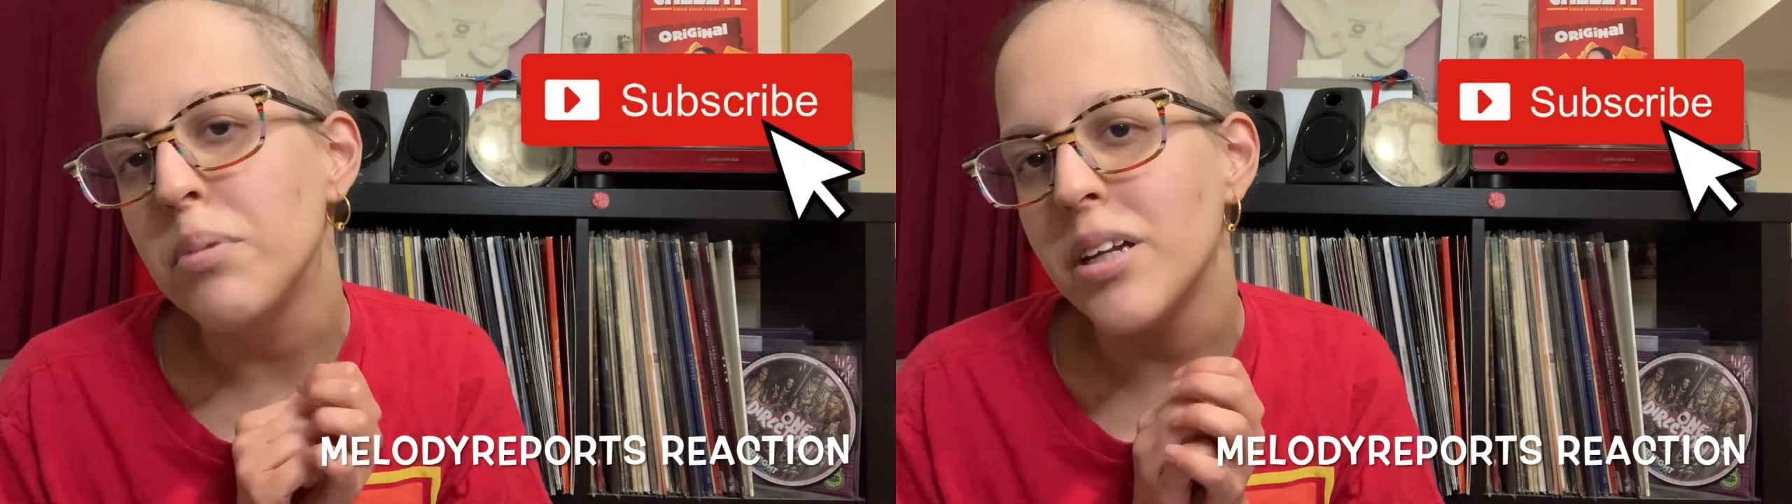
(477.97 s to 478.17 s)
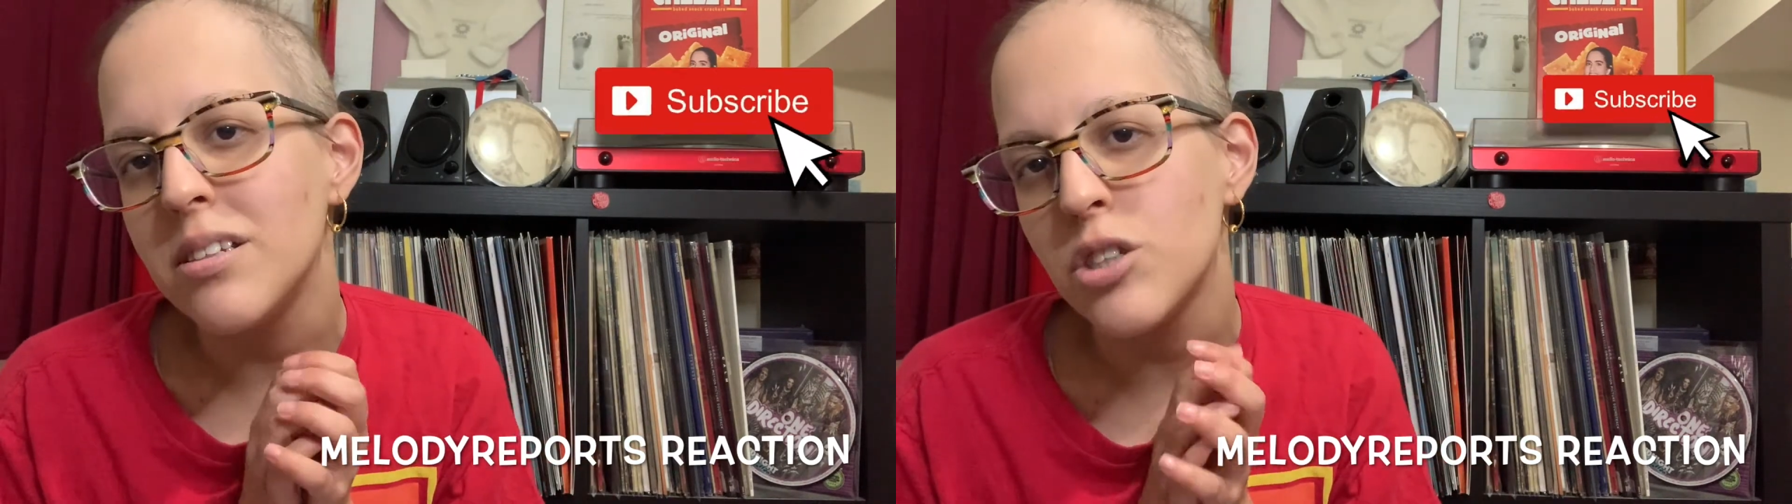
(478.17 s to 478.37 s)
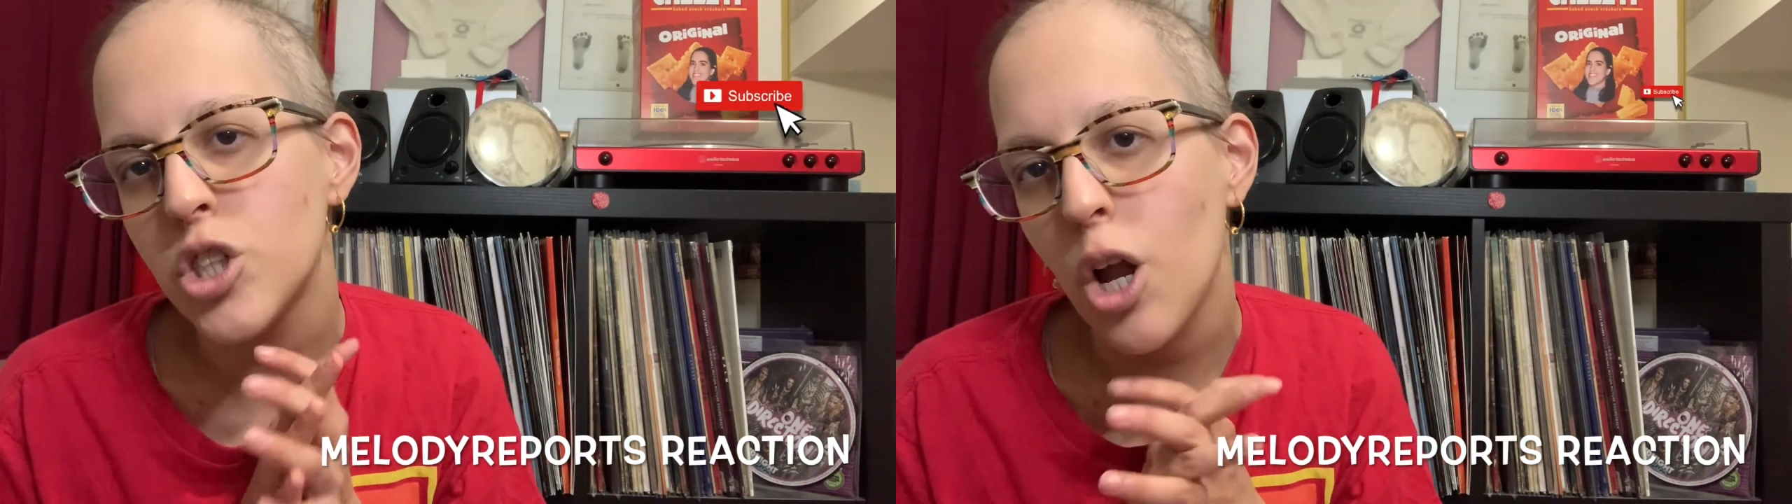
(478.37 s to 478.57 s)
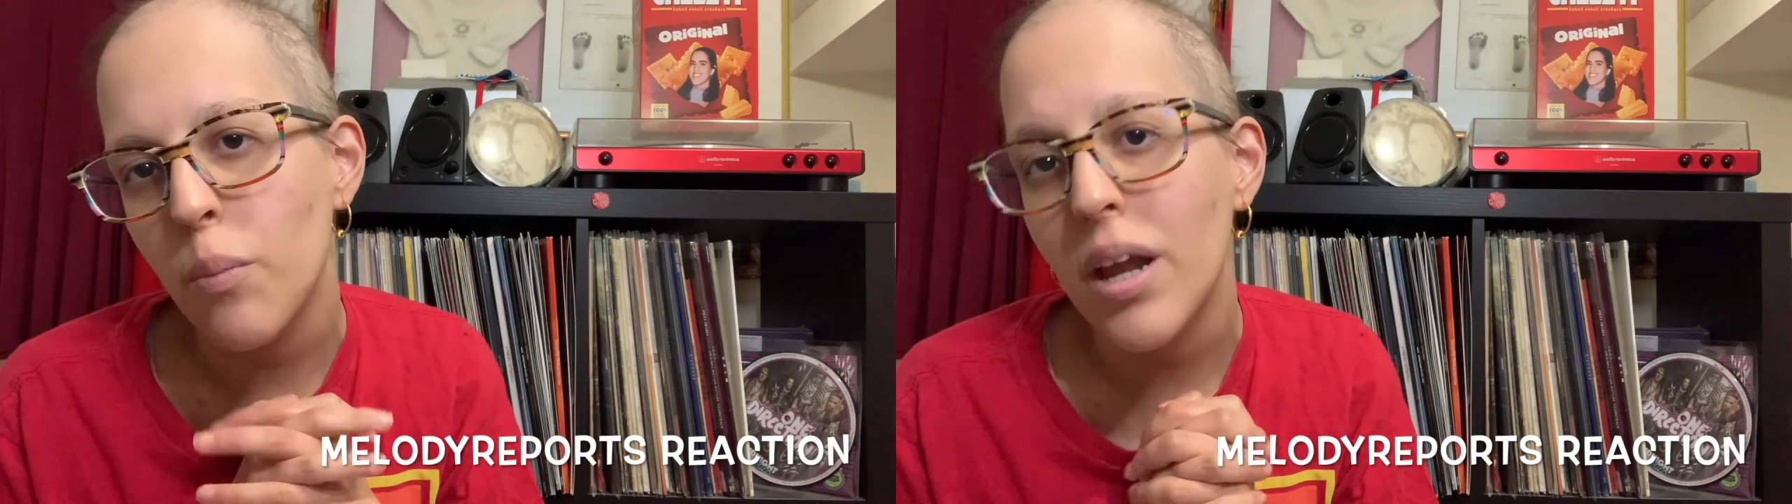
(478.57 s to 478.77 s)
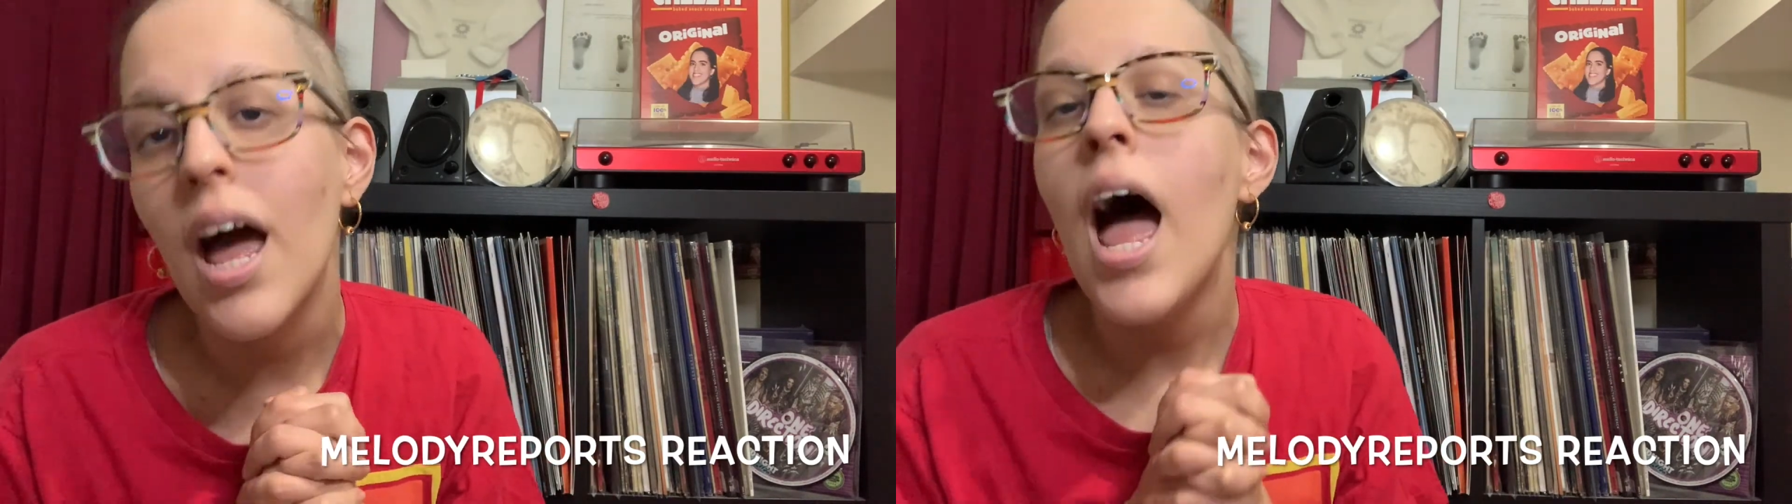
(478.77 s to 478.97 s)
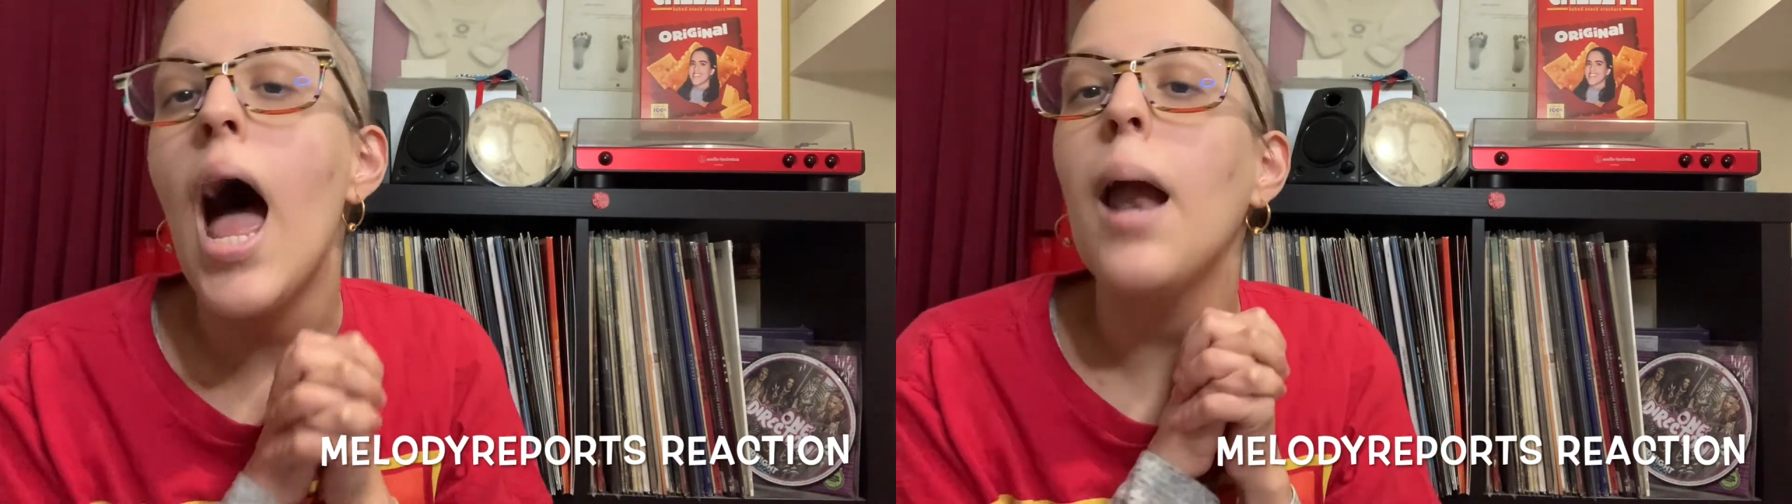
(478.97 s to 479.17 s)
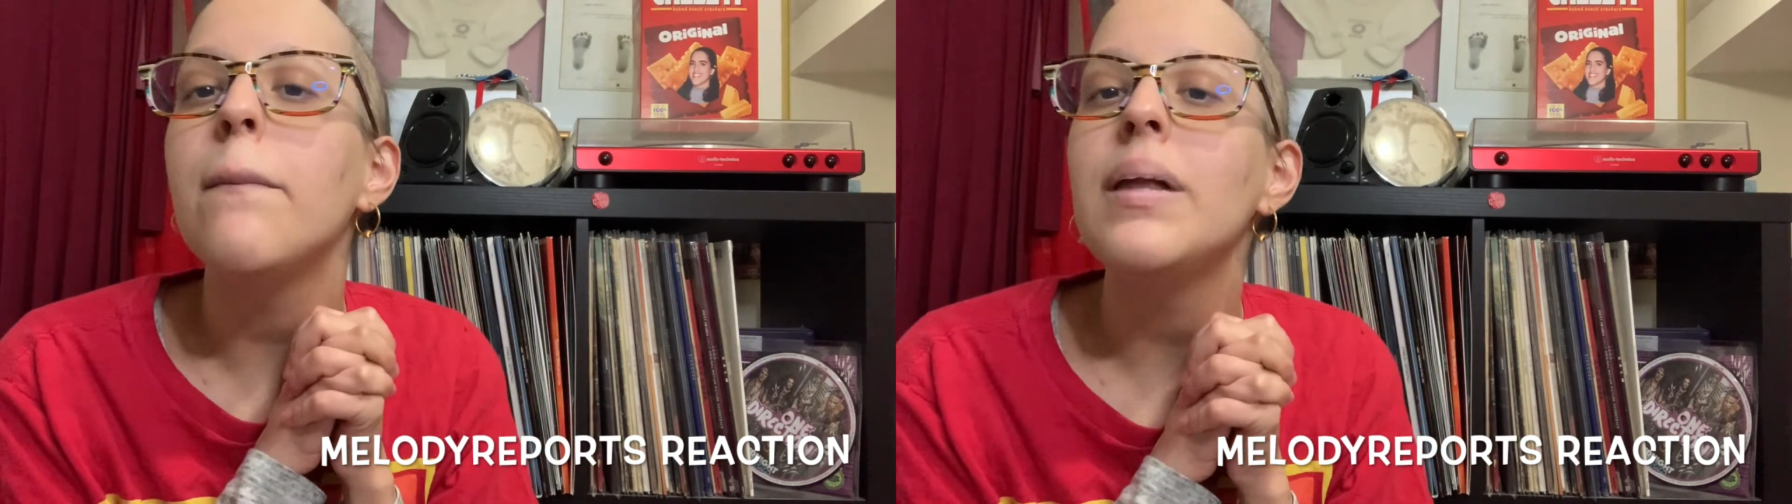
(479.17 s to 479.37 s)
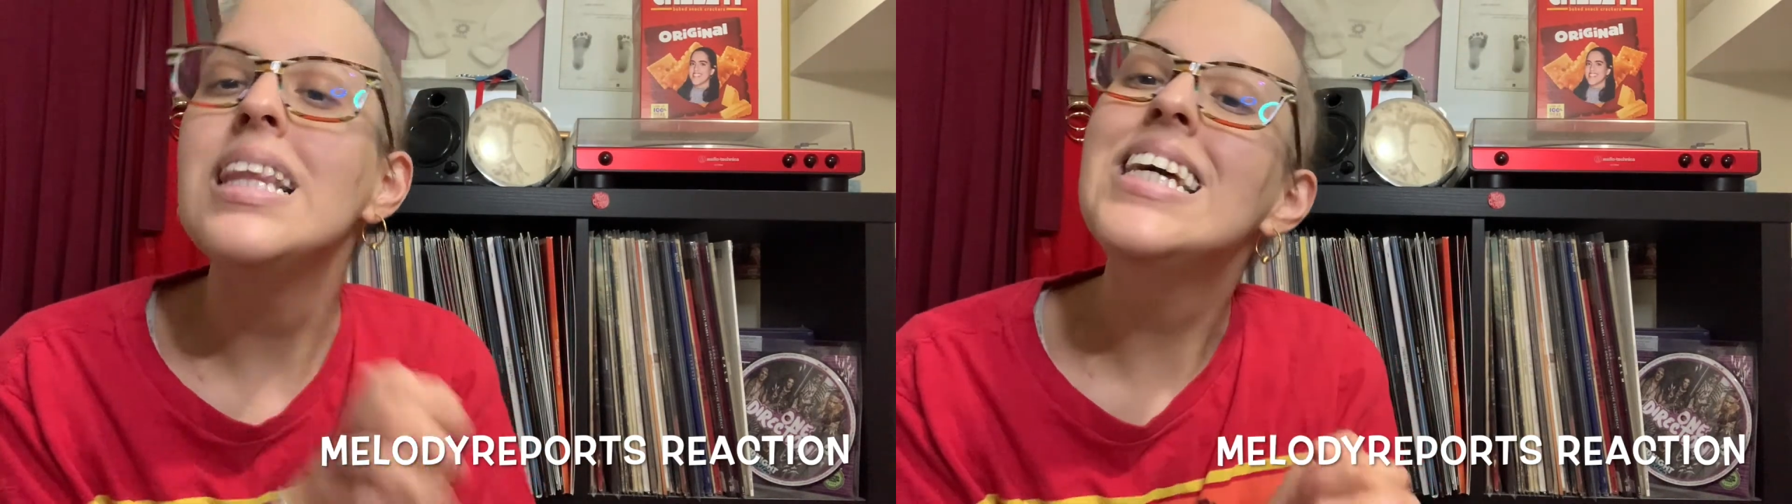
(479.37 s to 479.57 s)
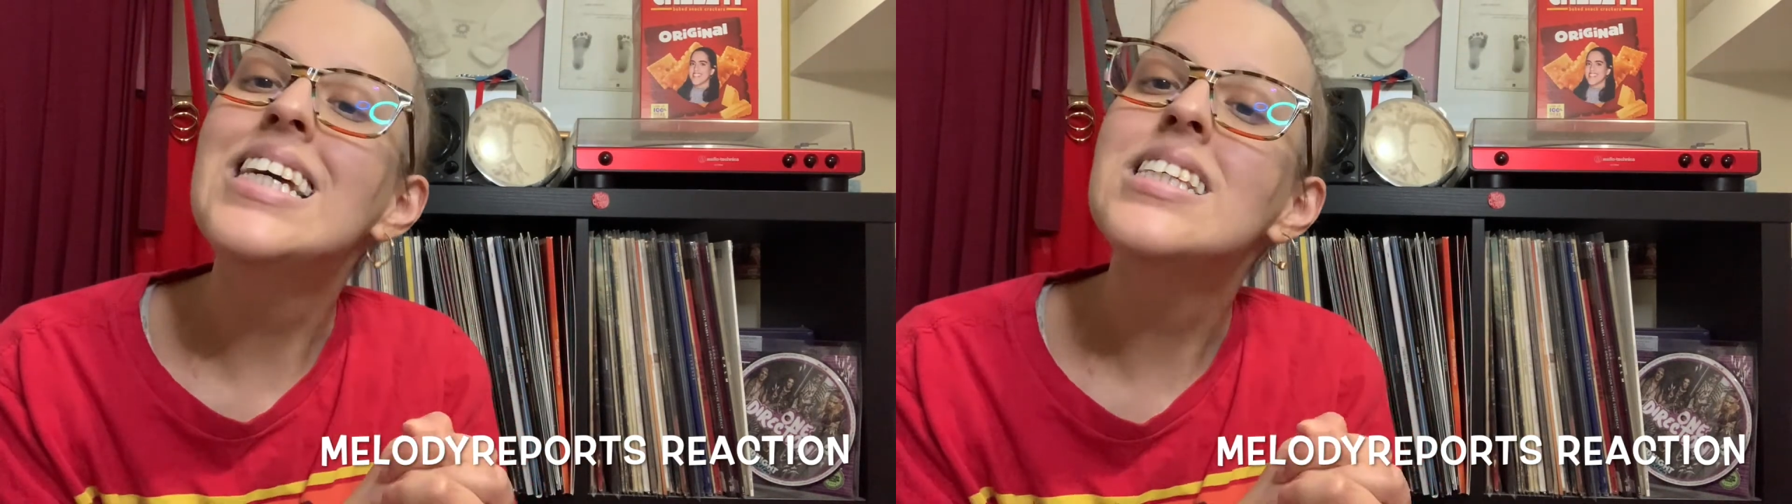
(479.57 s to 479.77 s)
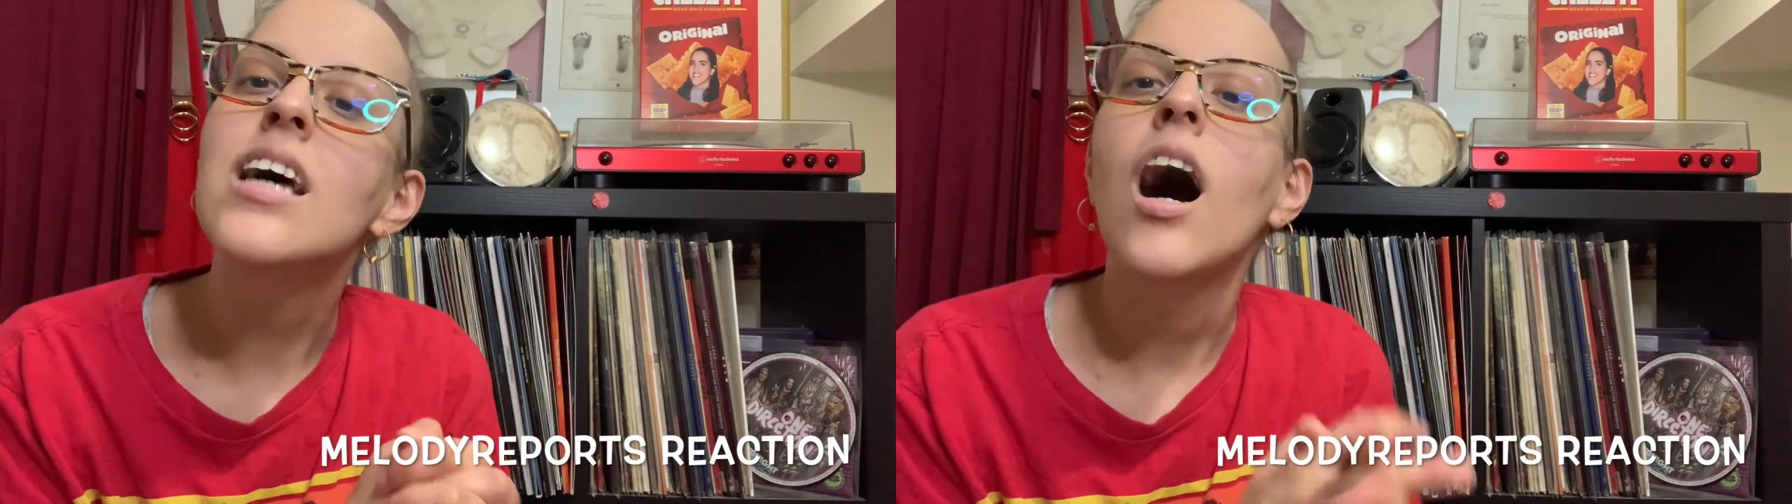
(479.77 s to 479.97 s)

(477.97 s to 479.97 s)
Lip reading: ladies and gentlemen. And please,